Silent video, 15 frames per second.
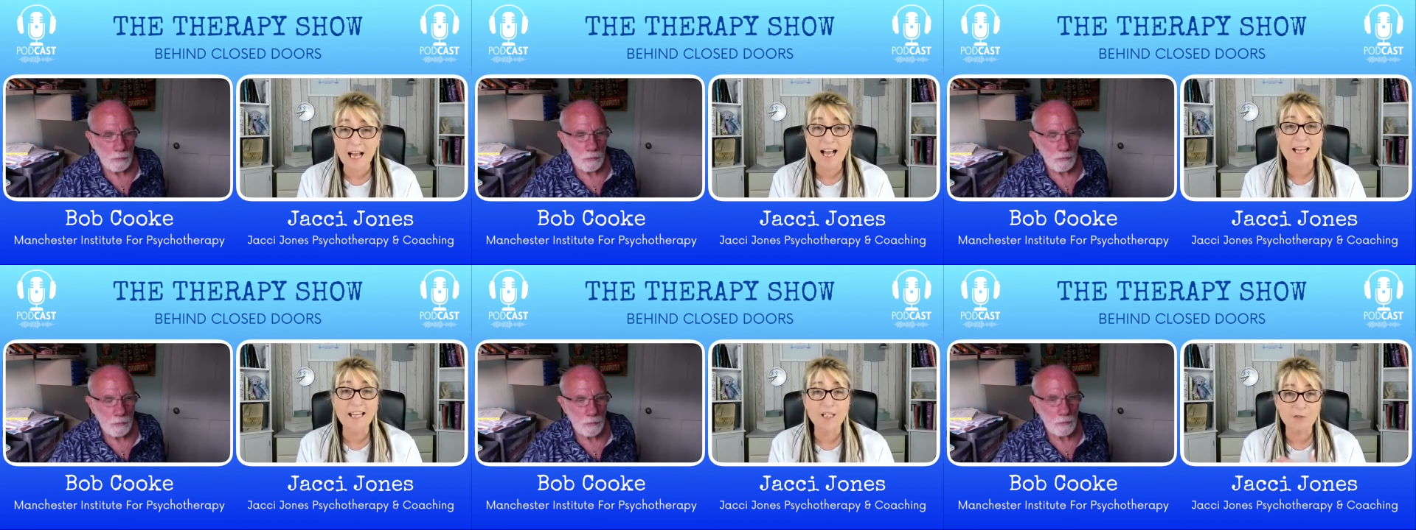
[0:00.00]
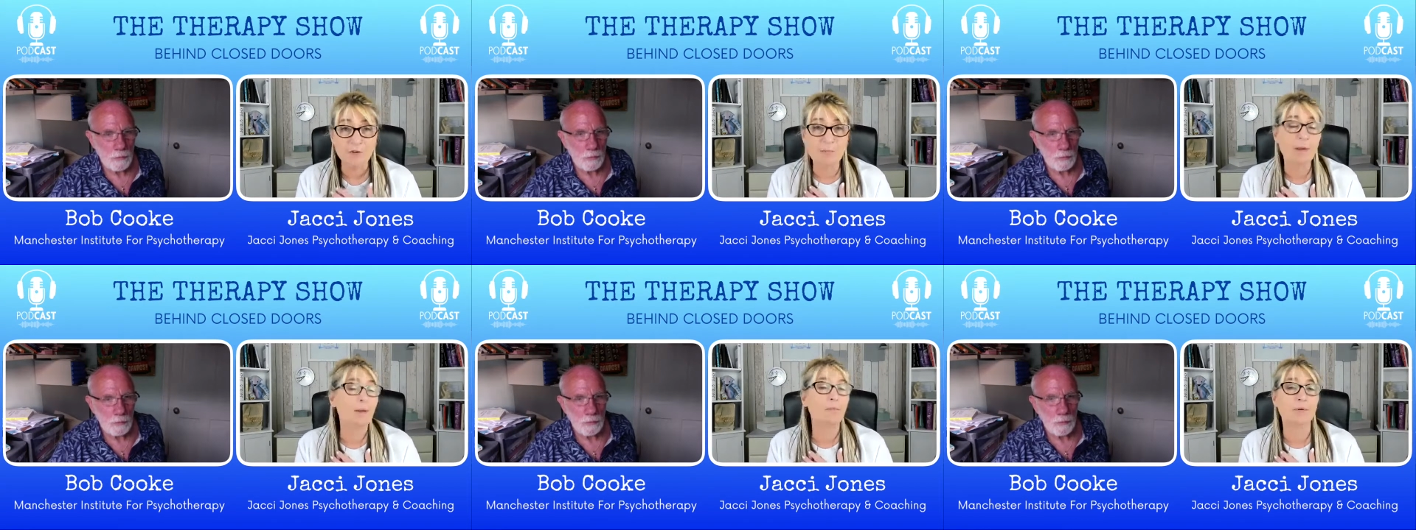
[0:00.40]
Speaker 1: I can
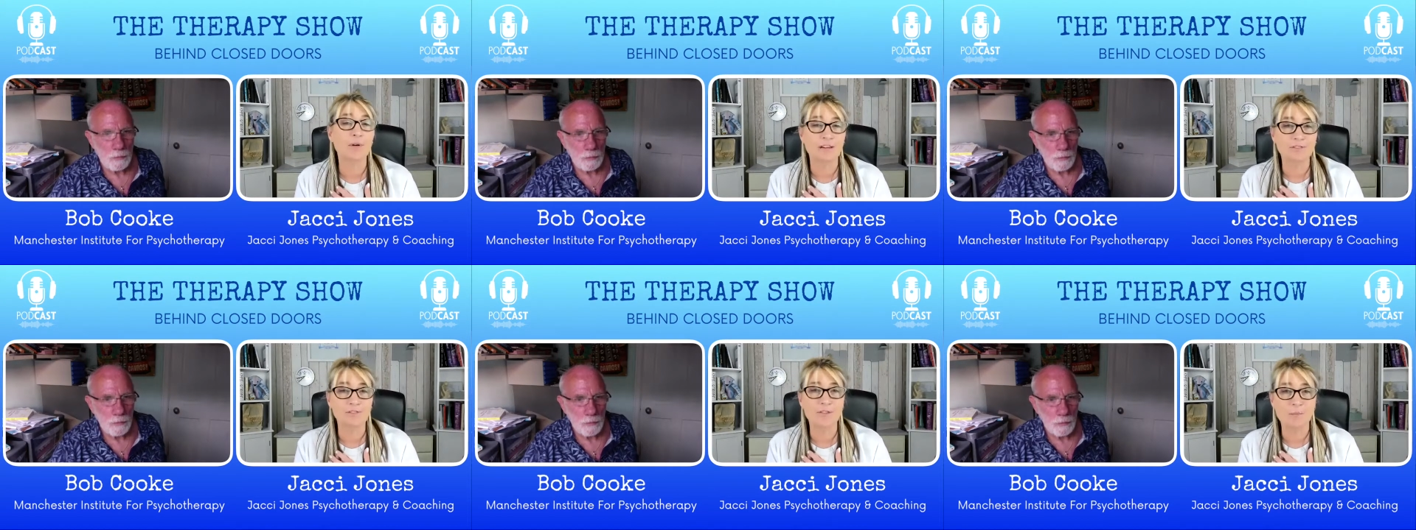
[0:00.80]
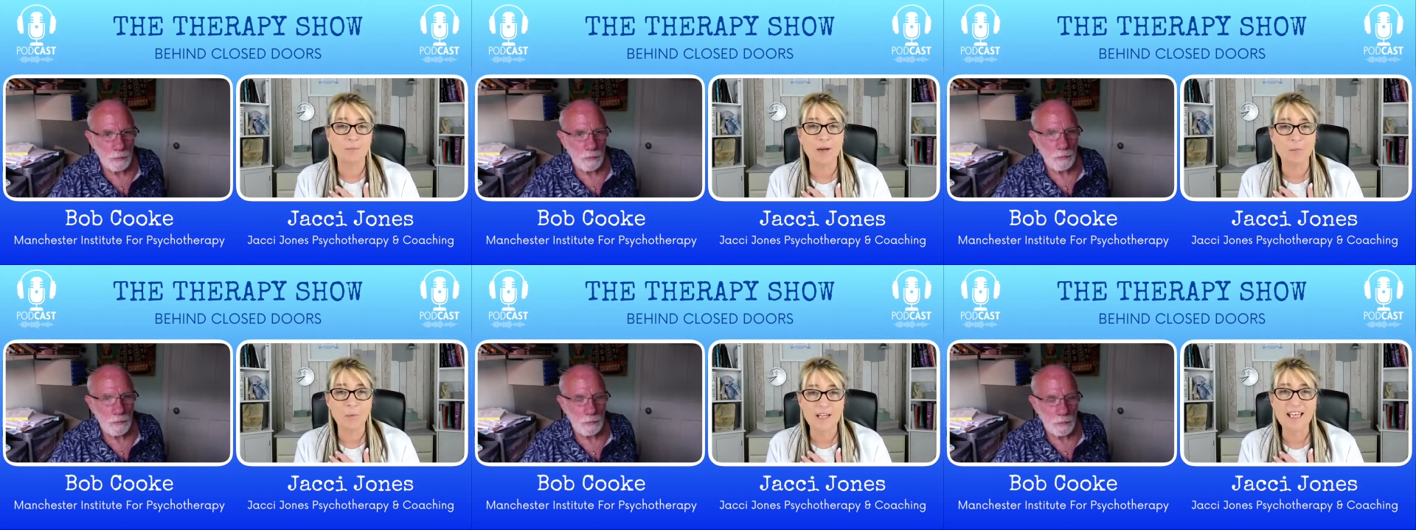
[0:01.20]
remember after
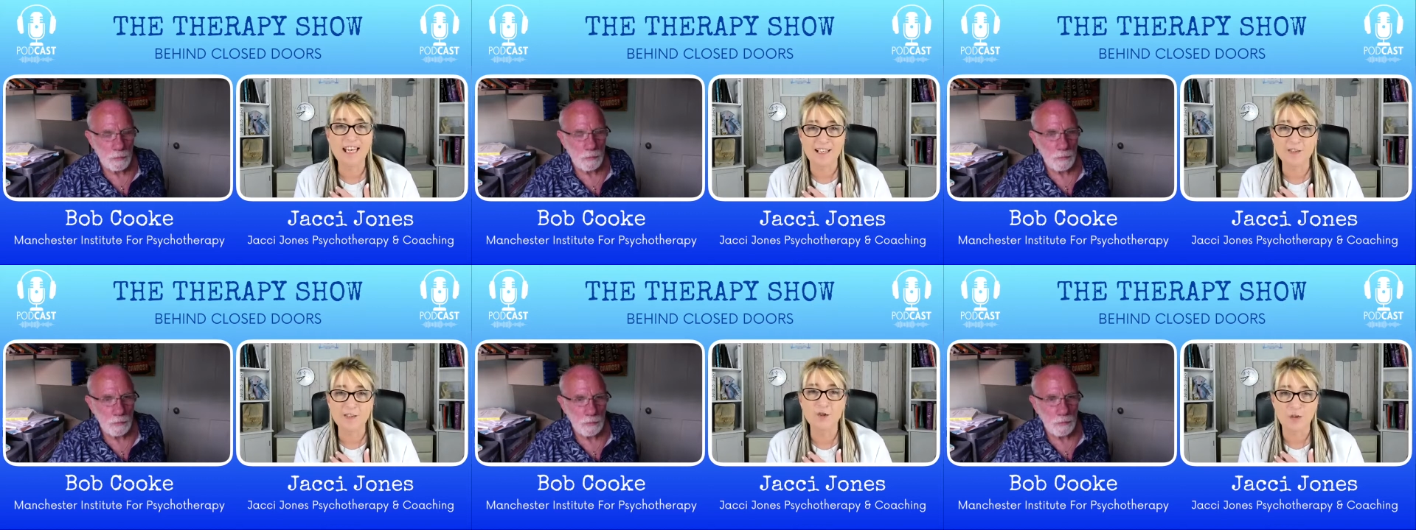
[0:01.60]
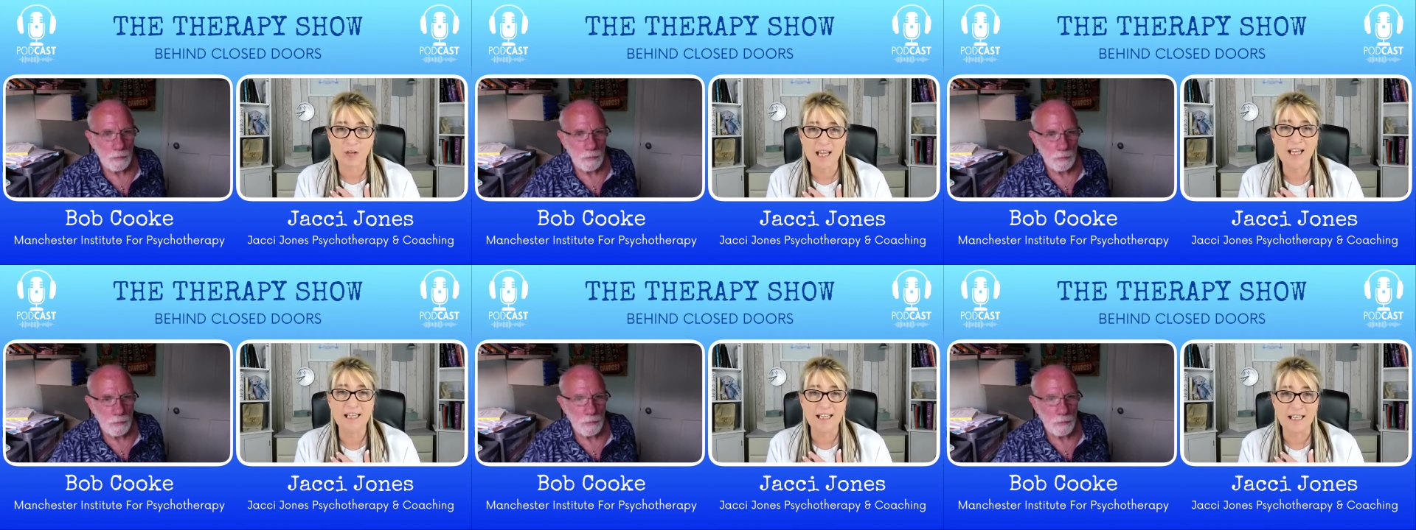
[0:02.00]
my weekend
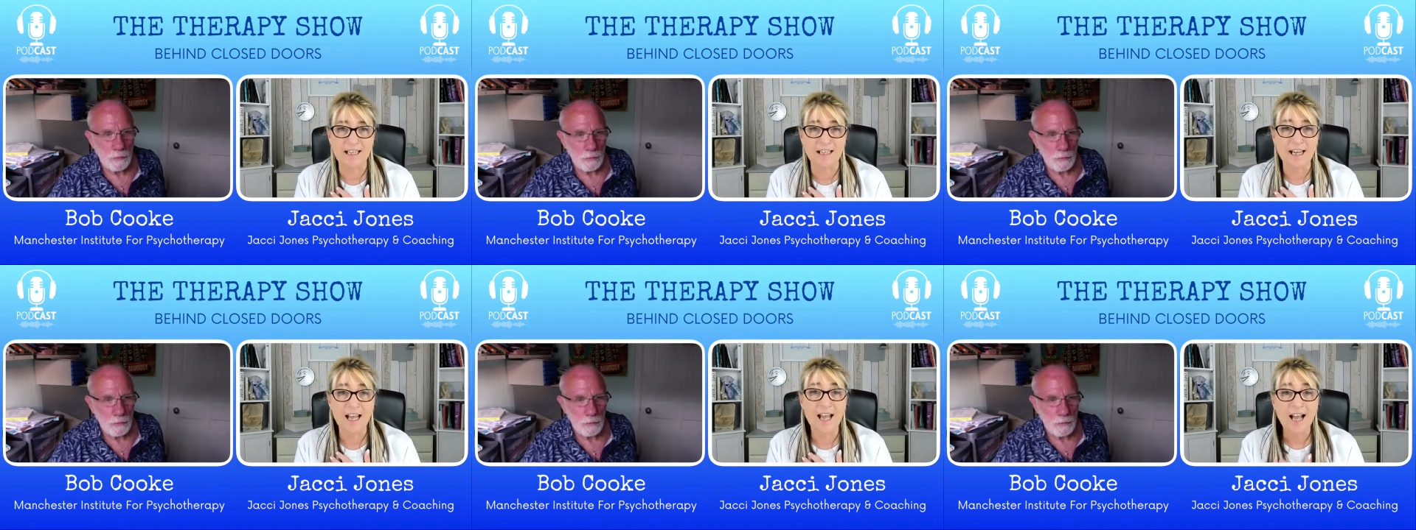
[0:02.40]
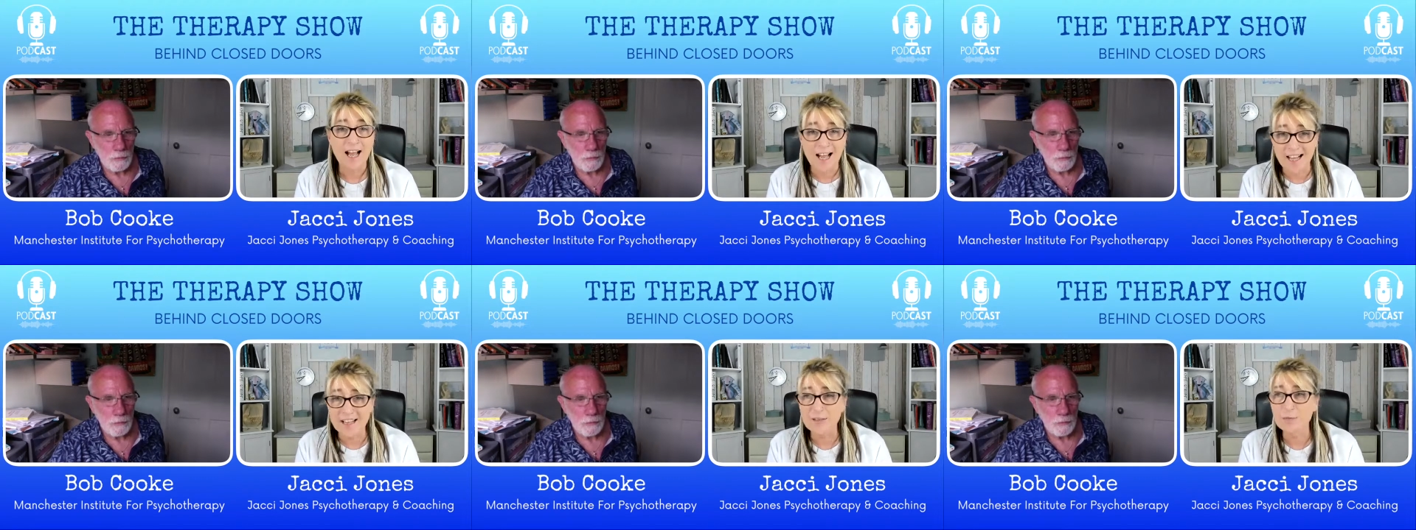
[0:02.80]
training,
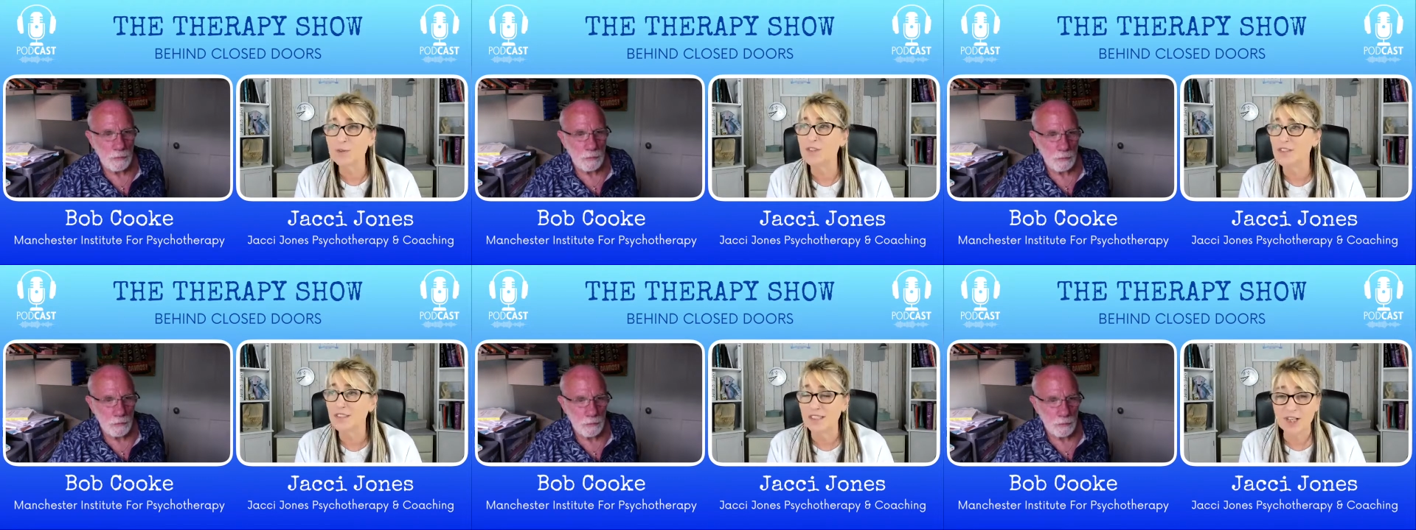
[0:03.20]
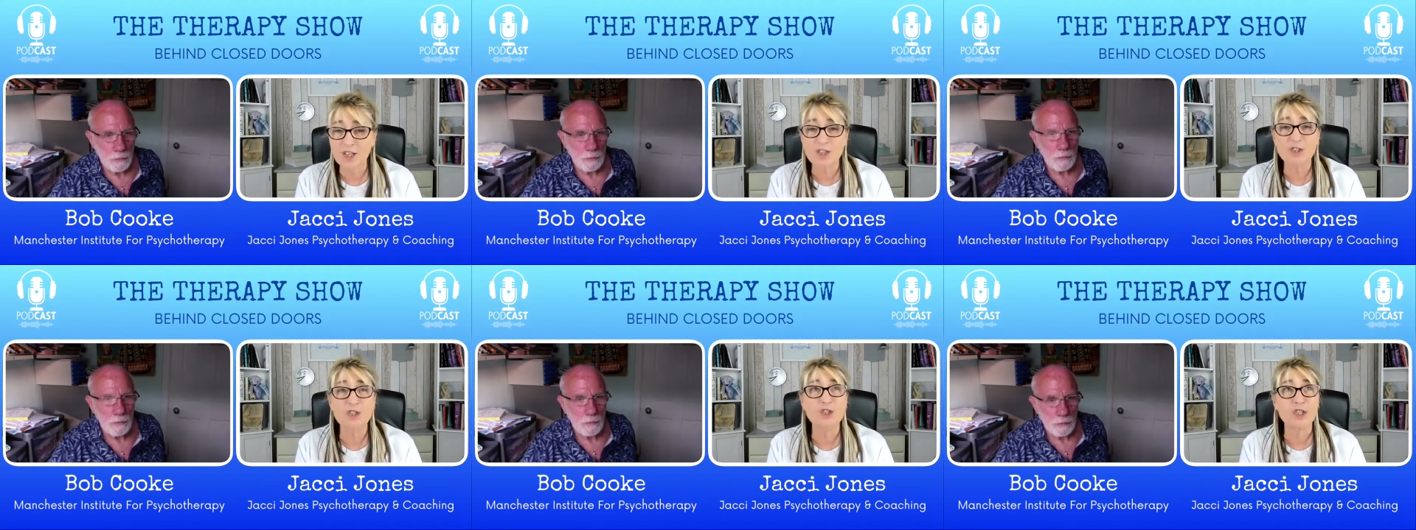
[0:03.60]
I was
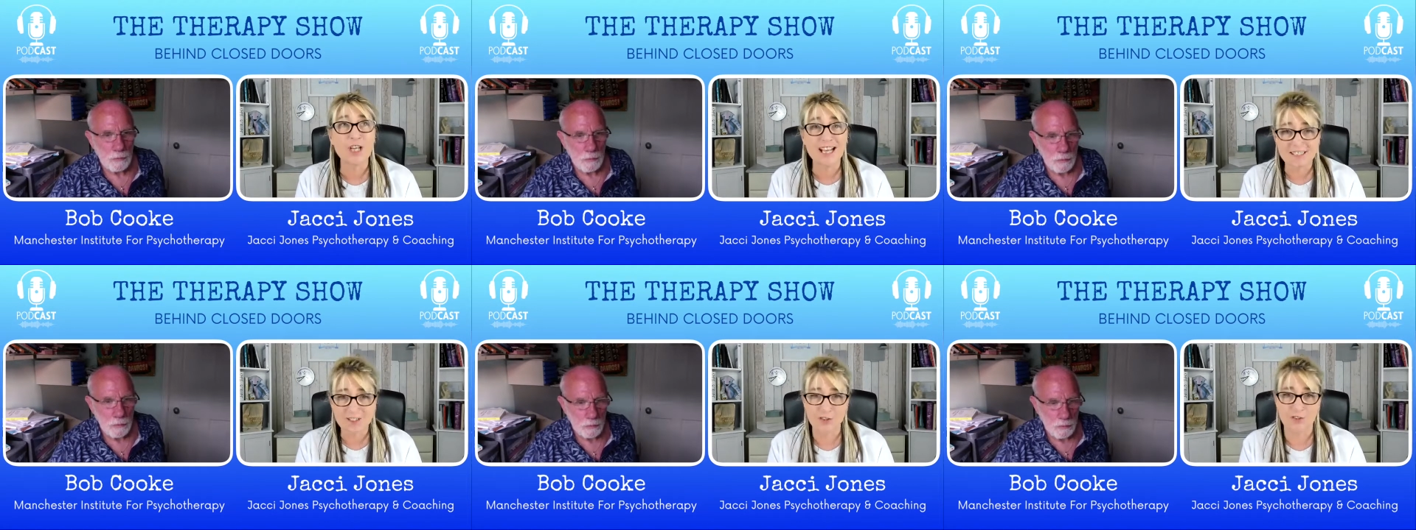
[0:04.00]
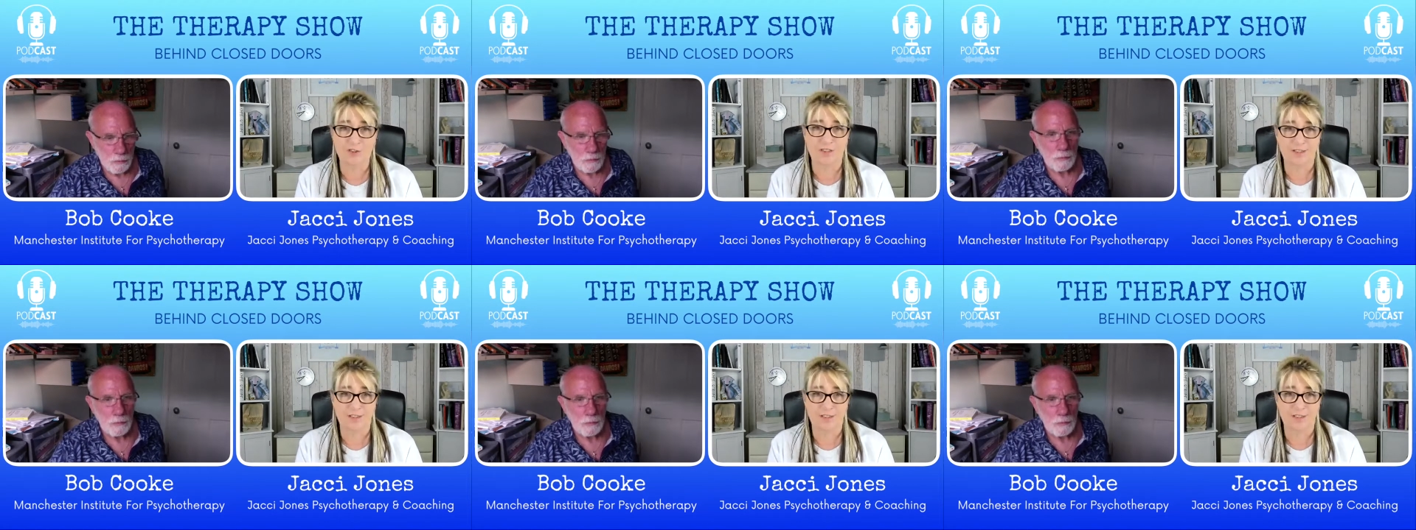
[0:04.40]
shattered